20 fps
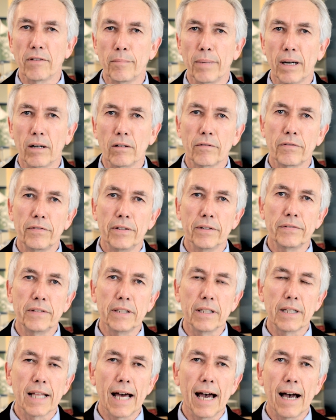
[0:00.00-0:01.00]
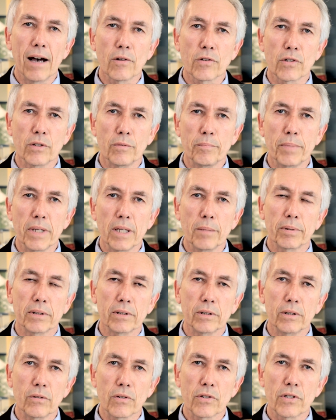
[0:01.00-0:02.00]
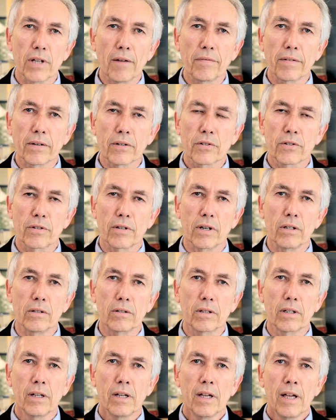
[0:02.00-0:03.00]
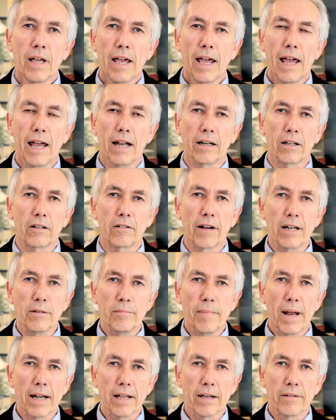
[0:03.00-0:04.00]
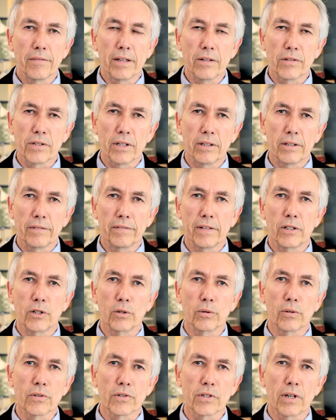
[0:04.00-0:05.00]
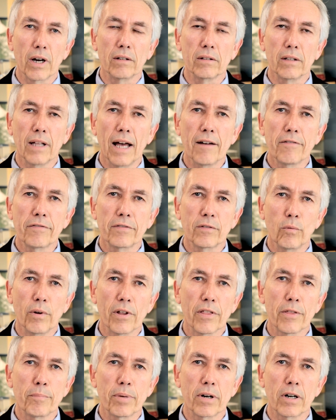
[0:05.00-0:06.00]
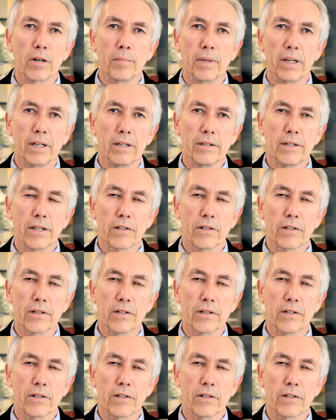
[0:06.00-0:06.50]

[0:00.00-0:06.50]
about 50,000 people who suffer stroke and a great many of these individuals are left with permanent